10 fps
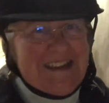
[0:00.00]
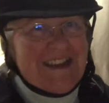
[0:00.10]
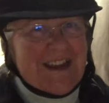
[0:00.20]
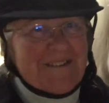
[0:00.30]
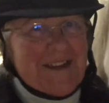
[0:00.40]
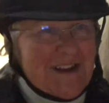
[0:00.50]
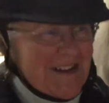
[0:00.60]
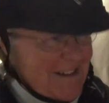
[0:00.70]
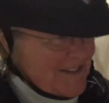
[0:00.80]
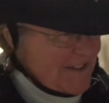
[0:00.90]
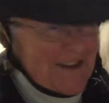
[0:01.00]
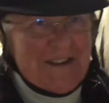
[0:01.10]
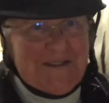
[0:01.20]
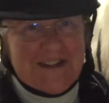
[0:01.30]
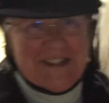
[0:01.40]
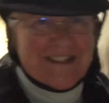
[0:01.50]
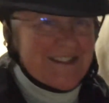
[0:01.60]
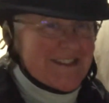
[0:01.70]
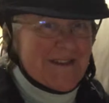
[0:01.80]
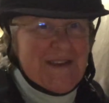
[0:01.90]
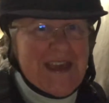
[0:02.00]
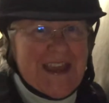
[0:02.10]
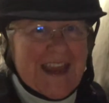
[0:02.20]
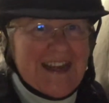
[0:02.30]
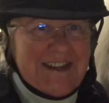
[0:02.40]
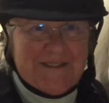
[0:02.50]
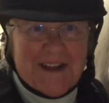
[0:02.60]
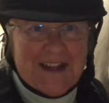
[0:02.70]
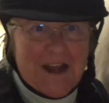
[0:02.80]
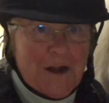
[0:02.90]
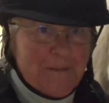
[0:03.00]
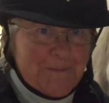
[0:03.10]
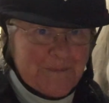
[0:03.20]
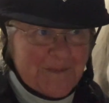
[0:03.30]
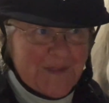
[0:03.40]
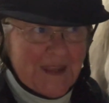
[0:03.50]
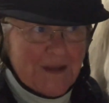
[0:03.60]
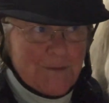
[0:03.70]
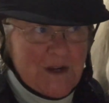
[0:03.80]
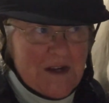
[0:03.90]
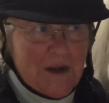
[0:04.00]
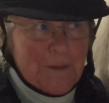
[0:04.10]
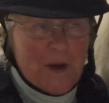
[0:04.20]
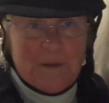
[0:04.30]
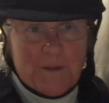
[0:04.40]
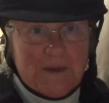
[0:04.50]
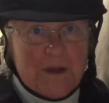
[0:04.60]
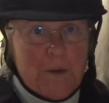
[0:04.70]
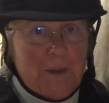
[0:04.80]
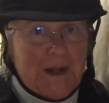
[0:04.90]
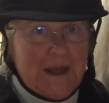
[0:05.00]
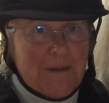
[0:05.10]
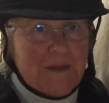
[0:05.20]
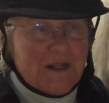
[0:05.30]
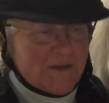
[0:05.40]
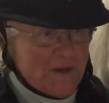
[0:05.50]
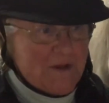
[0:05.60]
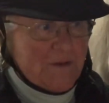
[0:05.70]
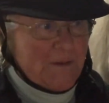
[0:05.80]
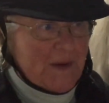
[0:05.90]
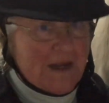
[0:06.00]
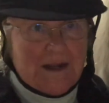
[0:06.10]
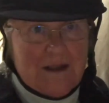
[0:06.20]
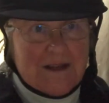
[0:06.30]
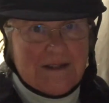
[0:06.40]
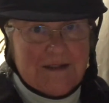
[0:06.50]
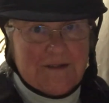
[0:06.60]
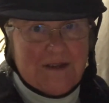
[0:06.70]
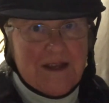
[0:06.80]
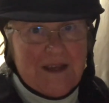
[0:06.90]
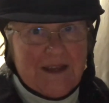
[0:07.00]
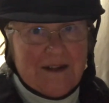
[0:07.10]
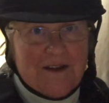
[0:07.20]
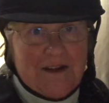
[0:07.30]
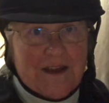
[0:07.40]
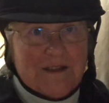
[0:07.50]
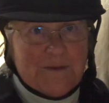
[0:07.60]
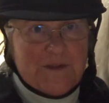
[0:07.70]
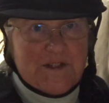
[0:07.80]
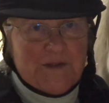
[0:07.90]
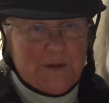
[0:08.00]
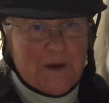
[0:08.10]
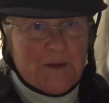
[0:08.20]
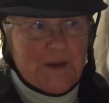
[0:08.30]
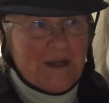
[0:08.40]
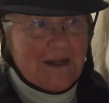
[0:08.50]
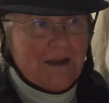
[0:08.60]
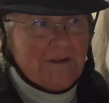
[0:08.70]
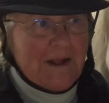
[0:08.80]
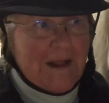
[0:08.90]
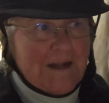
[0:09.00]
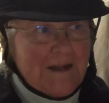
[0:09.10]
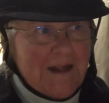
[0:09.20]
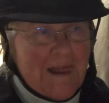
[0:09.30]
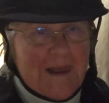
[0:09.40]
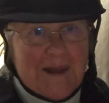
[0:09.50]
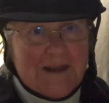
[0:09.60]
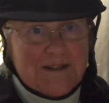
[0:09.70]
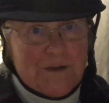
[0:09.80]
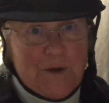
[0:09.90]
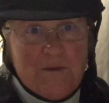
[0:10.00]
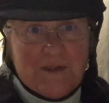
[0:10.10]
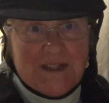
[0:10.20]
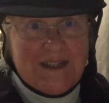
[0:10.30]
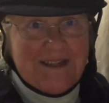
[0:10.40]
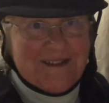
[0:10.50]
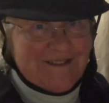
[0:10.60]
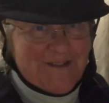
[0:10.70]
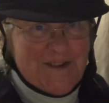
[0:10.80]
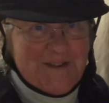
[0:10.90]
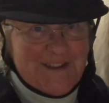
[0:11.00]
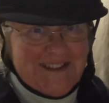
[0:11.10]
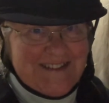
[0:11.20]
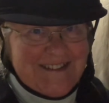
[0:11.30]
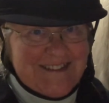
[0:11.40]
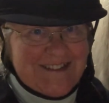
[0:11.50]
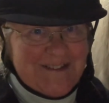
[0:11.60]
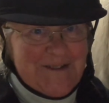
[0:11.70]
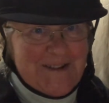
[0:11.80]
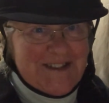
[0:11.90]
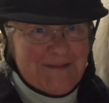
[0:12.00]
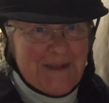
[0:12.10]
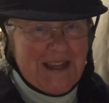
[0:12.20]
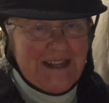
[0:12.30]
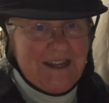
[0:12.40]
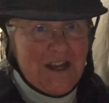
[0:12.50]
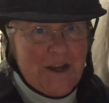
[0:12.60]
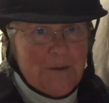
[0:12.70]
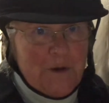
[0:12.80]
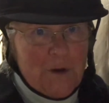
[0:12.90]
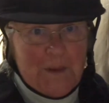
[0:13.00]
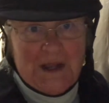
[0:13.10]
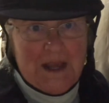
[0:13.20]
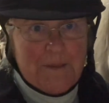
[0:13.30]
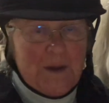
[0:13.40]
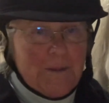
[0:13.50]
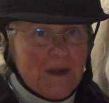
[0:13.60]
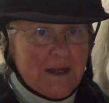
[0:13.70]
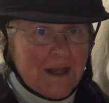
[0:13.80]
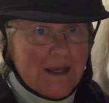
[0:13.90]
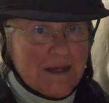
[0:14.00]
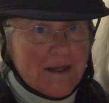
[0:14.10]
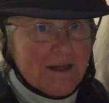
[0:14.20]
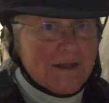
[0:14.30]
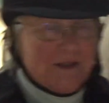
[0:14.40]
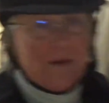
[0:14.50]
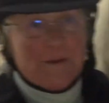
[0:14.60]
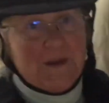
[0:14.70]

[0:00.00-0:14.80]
here we are now on the ground finishing this up. Anyway, we are probably opening up next week. We've been in lockdown in our neck of the woods for quite a while now, and so hopefully, all things going as planned, we're opening up on Monday. So,